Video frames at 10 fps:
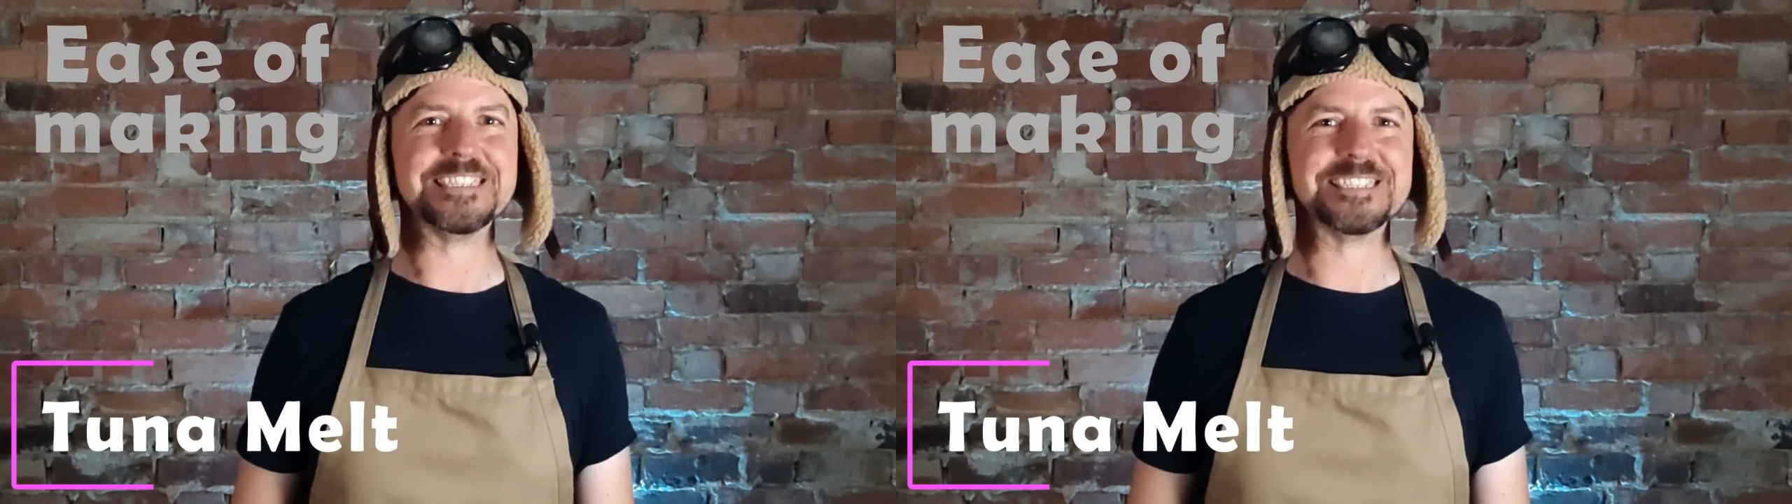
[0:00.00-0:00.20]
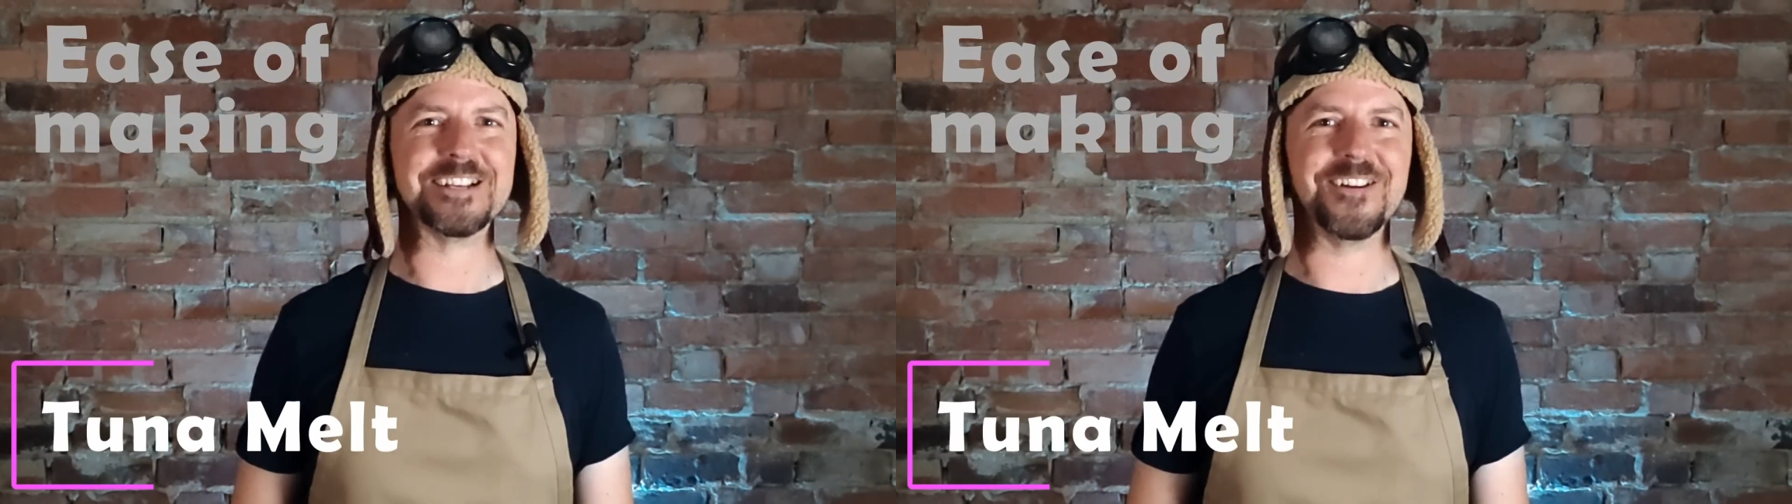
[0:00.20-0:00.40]

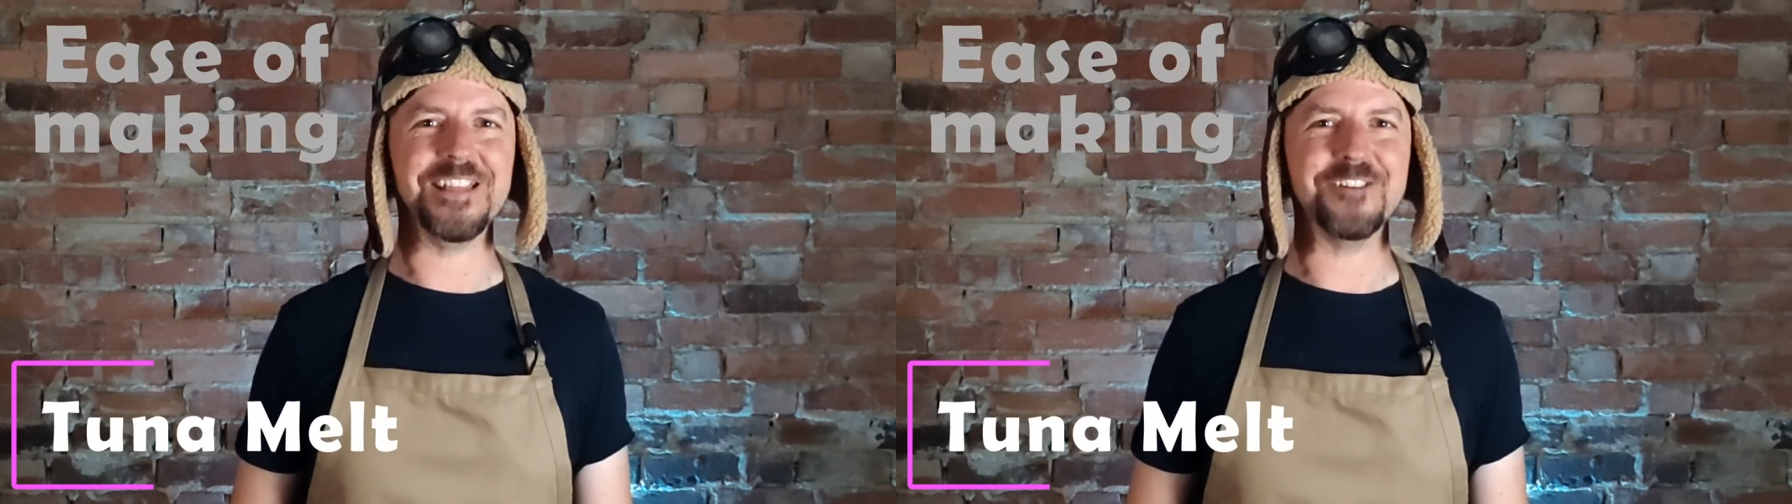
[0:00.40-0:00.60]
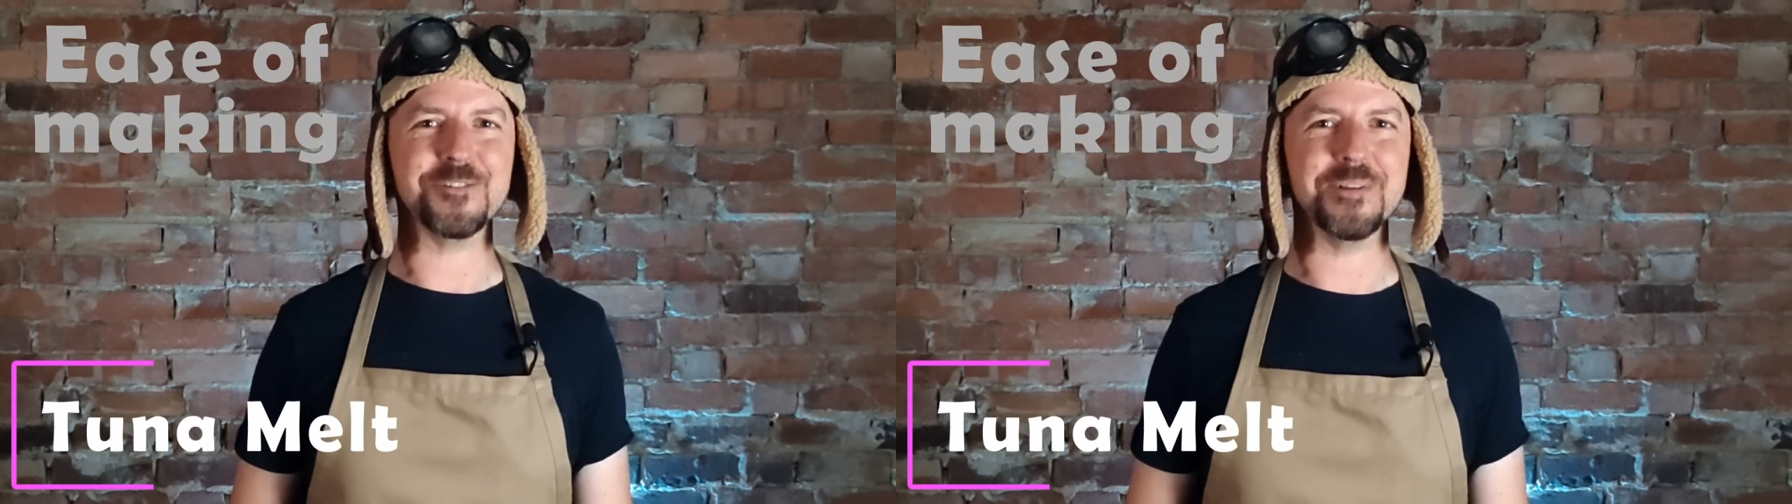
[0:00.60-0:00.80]
so I got
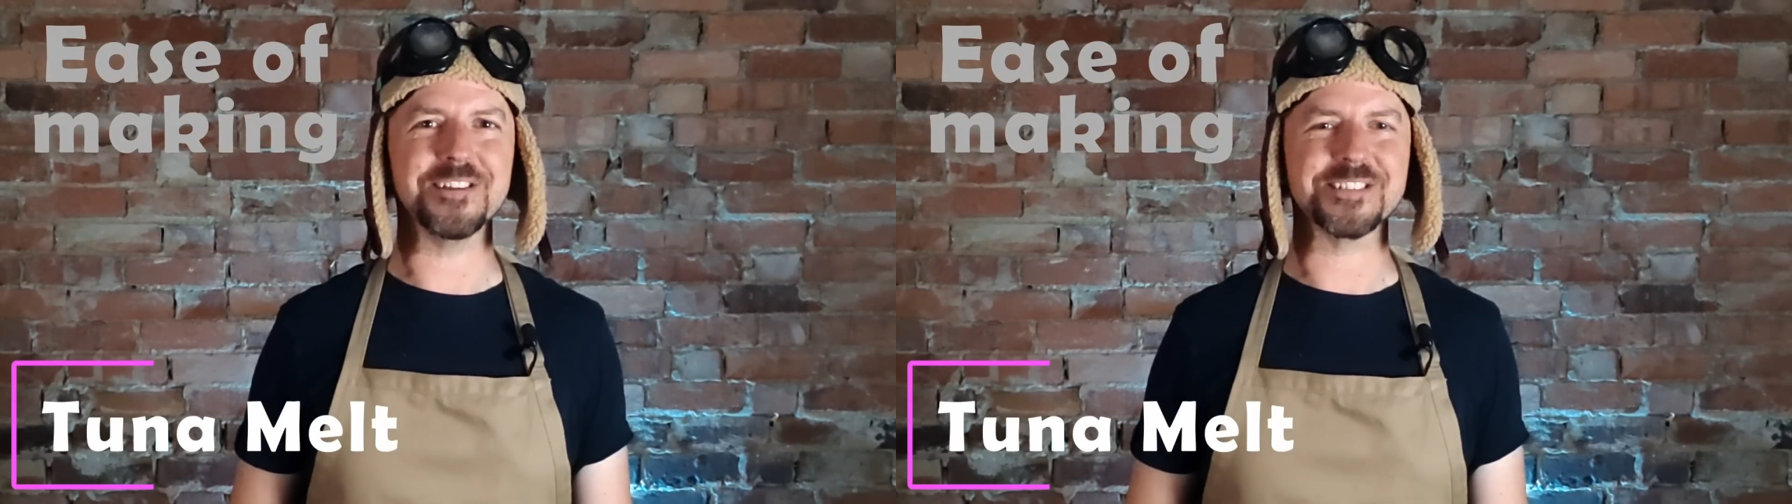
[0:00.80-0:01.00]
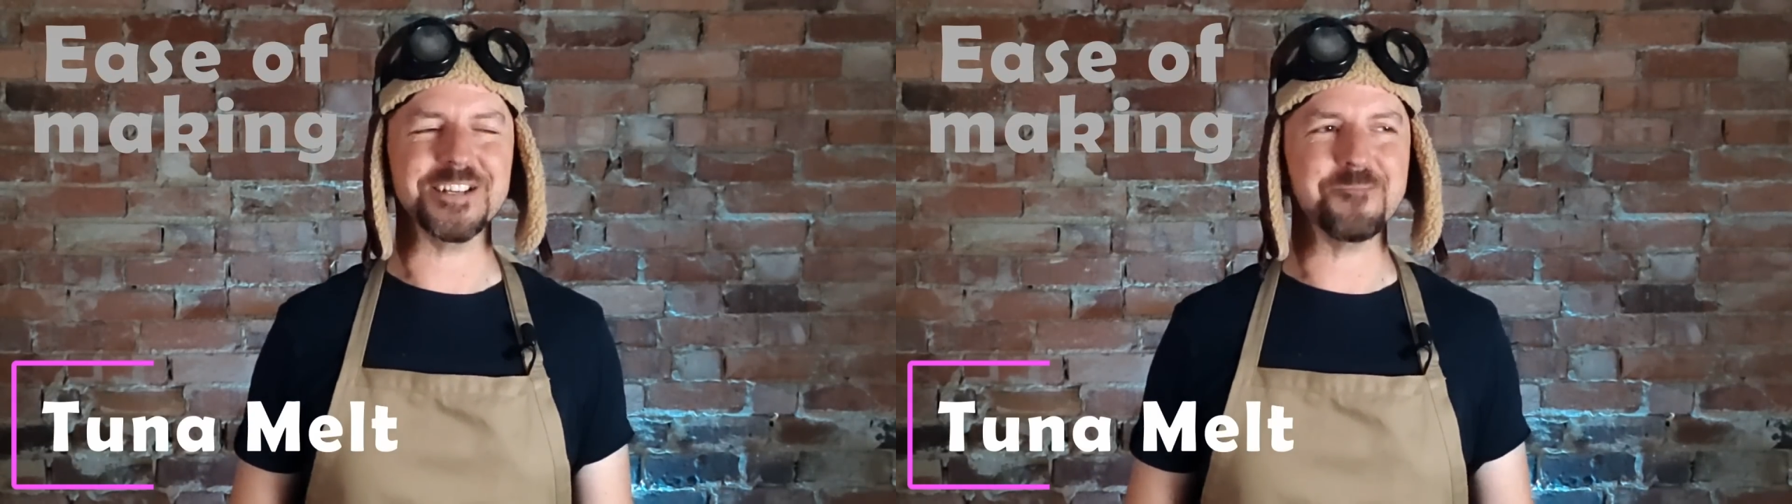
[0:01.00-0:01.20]
that from
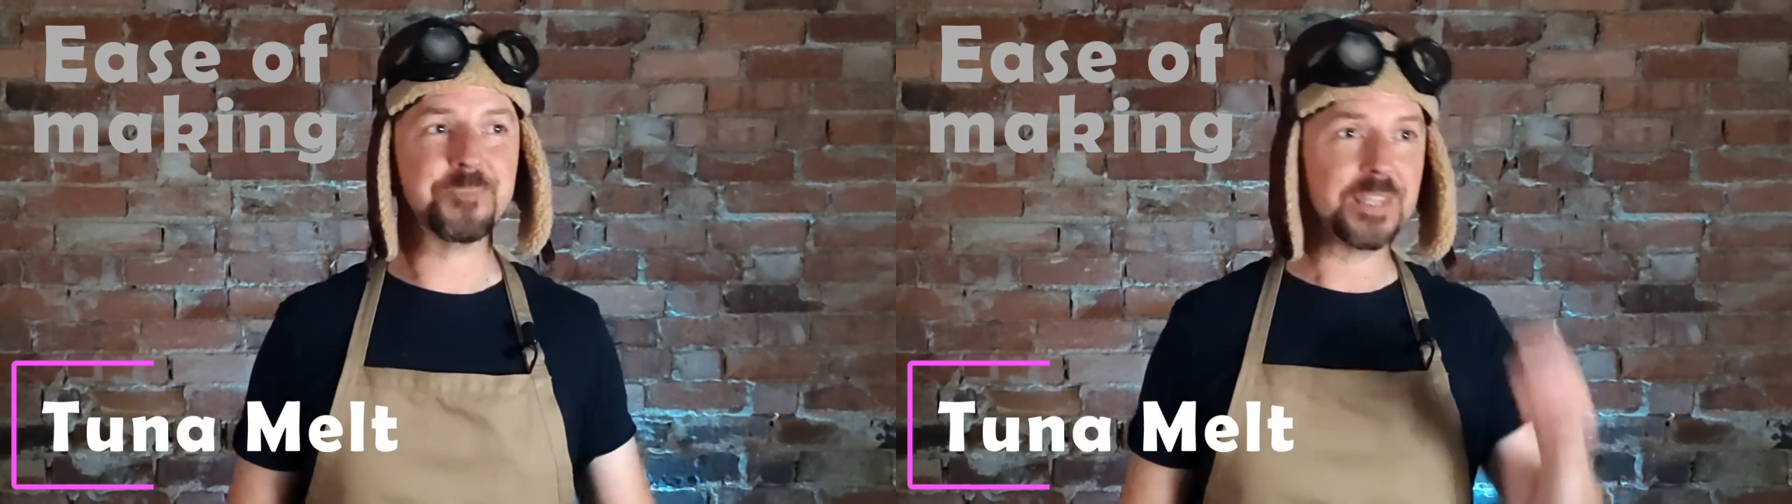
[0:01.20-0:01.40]
last time.